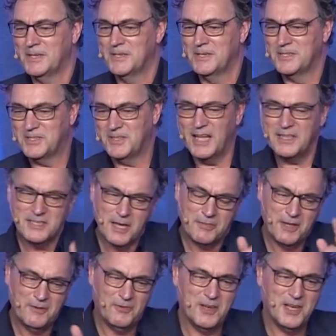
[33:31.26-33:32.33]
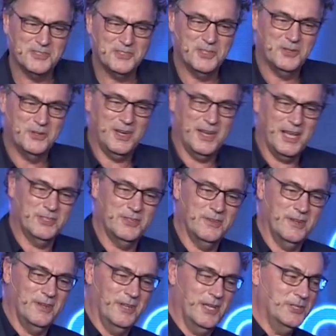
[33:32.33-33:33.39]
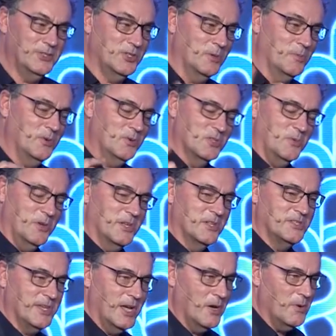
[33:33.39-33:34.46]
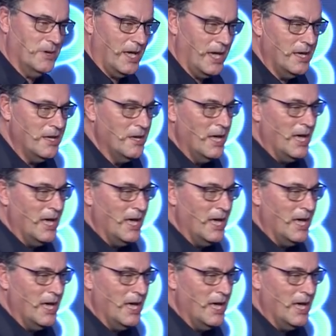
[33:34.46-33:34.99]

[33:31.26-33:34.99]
So that's, I think, for us a good lec lecture, because we can say, okay,